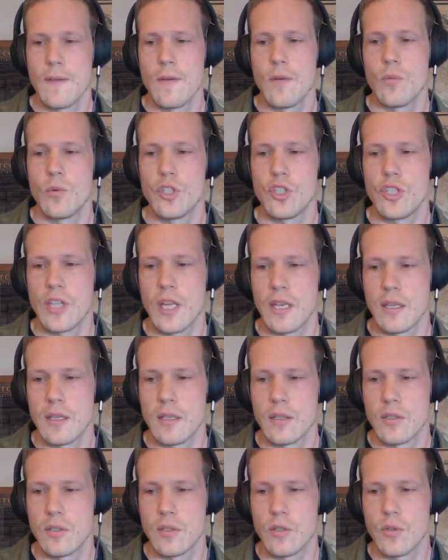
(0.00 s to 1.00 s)
which then
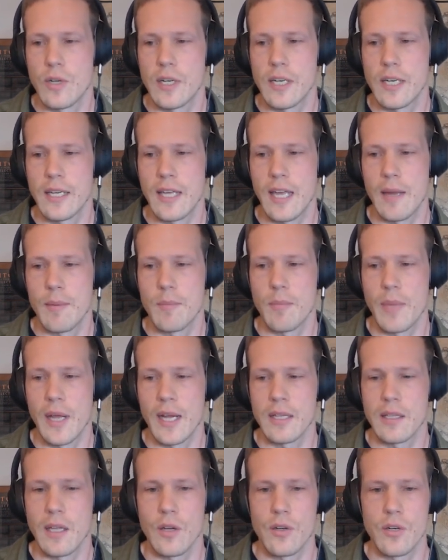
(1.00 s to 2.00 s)
quickly came
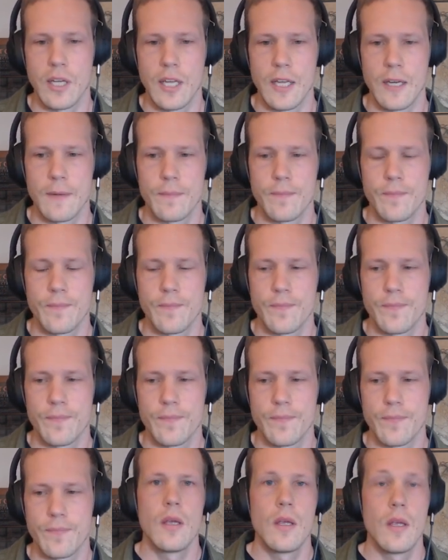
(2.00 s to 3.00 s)
back down again.
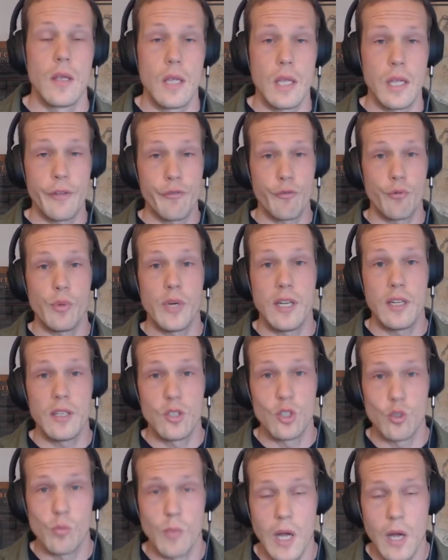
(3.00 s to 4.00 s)
If we
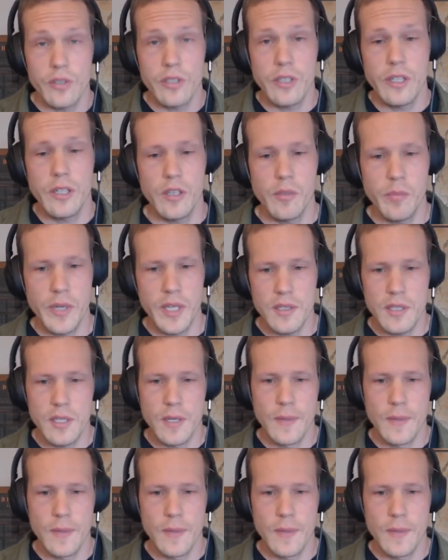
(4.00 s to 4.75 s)
zoom out a little bit